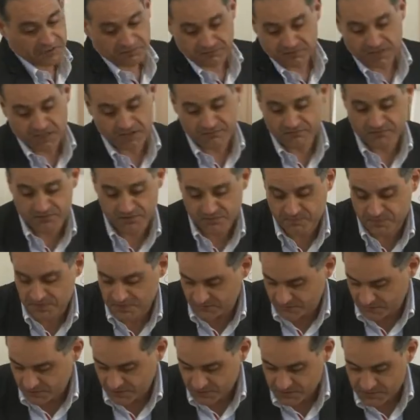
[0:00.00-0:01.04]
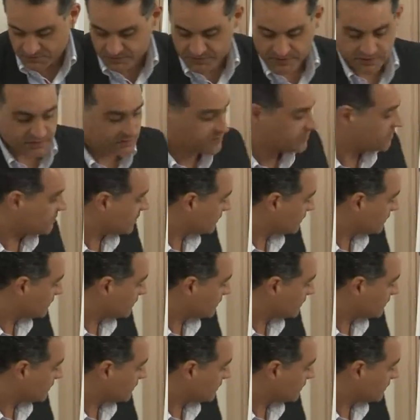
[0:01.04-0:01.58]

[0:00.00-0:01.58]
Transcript: don't have a specific experience